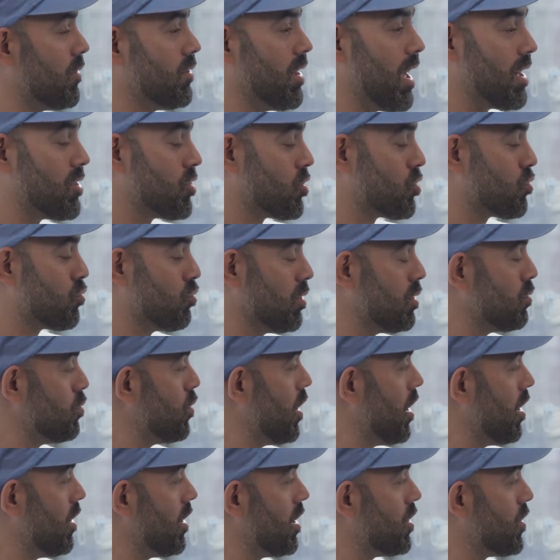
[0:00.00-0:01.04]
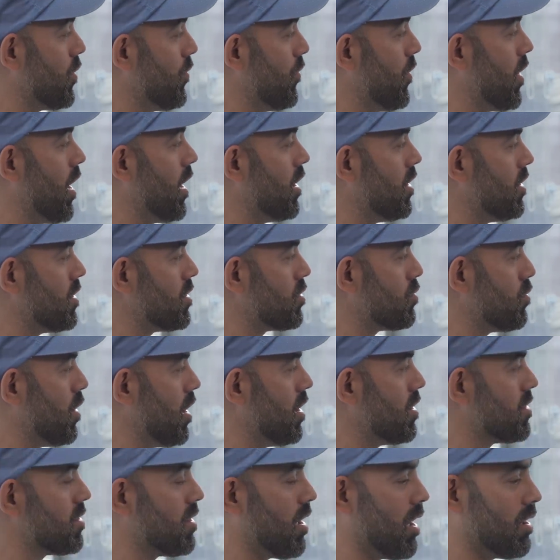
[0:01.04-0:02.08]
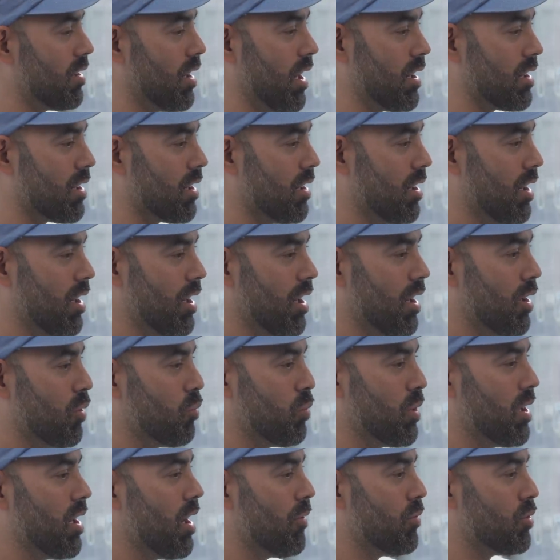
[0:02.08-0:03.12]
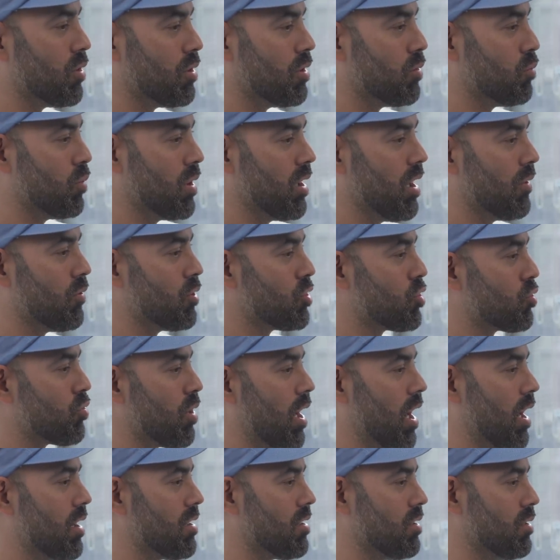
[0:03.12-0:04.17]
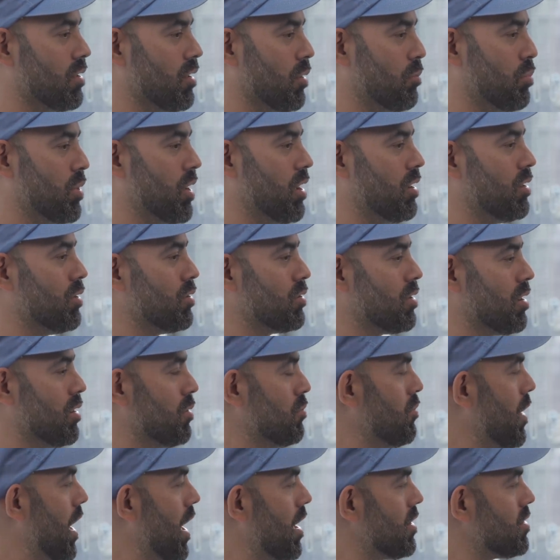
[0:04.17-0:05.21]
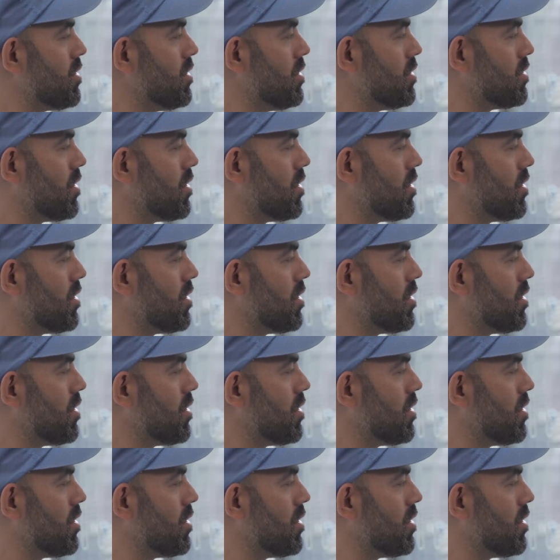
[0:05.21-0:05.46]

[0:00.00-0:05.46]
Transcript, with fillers: That's streetwear in its finest, right? Mm. It's not like we never we never tried to appeal to the masses.